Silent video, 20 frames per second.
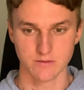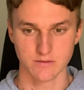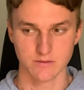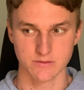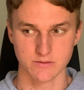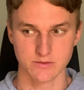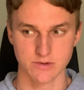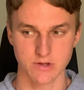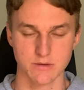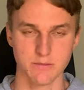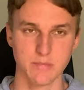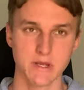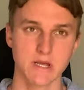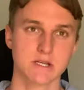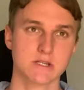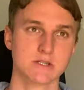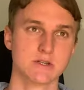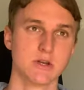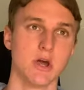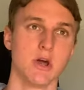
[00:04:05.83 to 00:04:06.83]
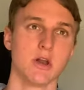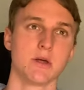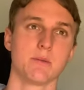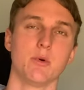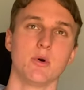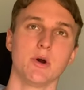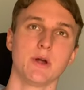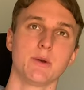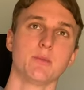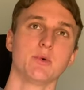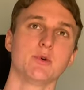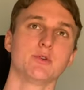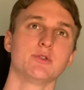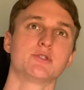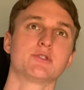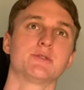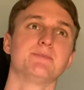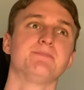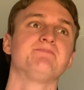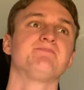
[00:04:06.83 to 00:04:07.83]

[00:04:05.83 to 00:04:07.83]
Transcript: so the biggest turning point was